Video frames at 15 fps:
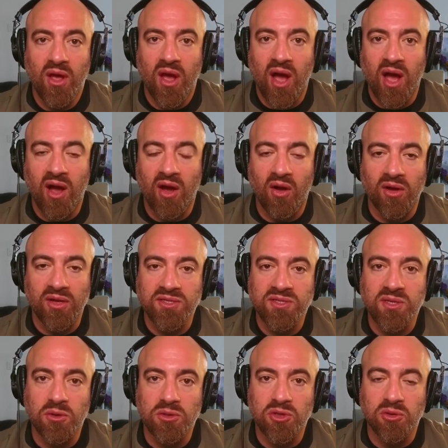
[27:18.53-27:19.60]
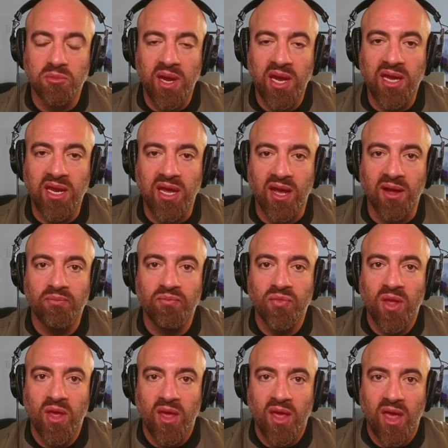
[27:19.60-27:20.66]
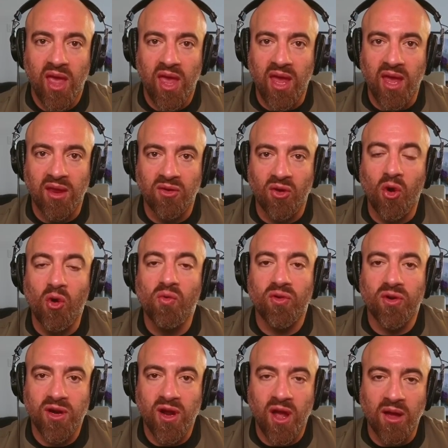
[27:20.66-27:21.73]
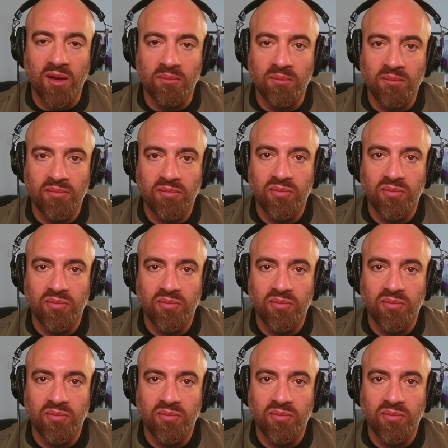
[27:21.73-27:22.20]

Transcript: on social media and overcome,